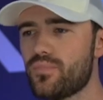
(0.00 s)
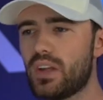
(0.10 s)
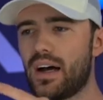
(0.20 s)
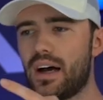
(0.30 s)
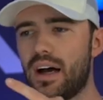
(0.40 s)

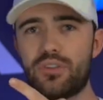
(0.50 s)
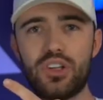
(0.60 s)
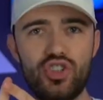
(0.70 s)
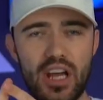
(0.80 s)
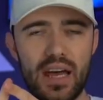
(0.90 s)
uh, of the
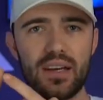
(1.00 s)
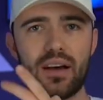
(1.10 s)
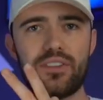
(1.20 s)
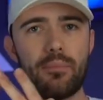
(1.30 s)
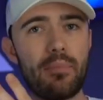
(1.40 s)
jet,
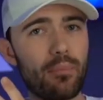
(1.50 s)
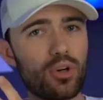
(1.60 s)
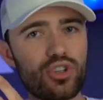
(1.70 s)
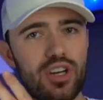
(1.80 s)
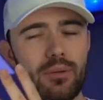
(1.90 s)
of the
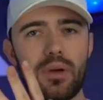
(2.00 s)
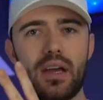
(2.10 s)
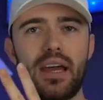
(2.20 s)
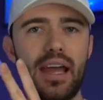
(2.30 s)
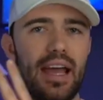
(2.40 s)
membership,
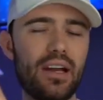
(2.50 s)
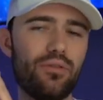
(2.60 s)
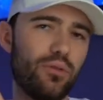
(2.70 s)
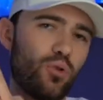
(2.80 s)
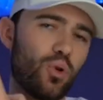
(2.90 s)
and
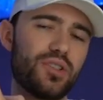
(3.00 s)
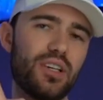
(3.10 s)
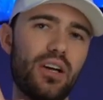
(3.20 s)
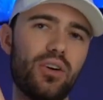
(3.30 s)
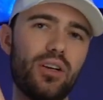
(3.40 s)
of, the, of course,
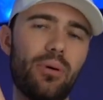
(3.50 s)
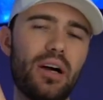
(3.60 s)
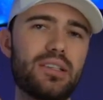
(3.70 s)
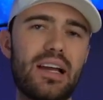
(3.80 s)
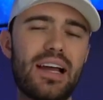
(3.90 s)
security deposit.